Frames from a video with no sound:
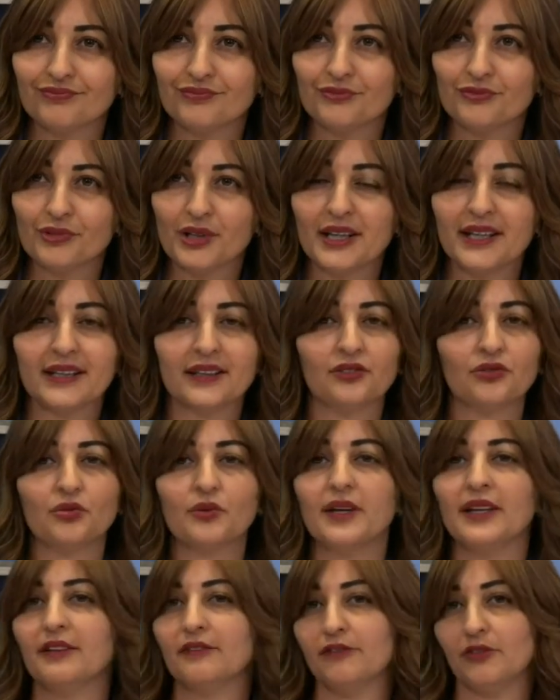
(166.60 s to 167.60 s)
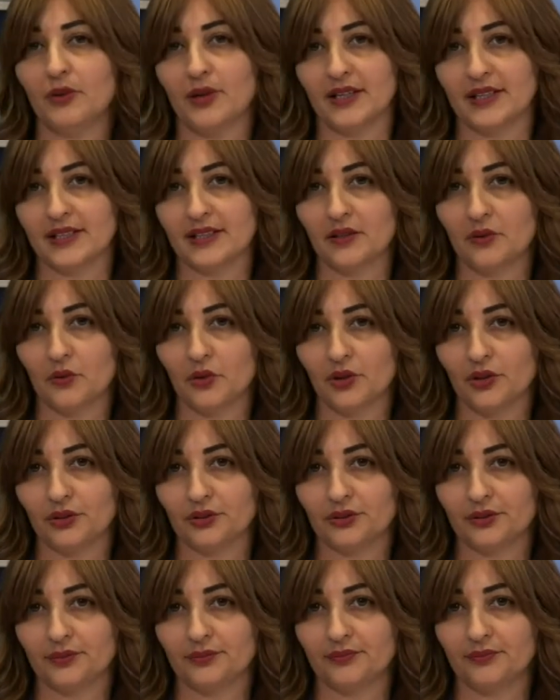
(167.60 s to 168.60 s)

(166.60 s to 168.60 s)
really to influence the world.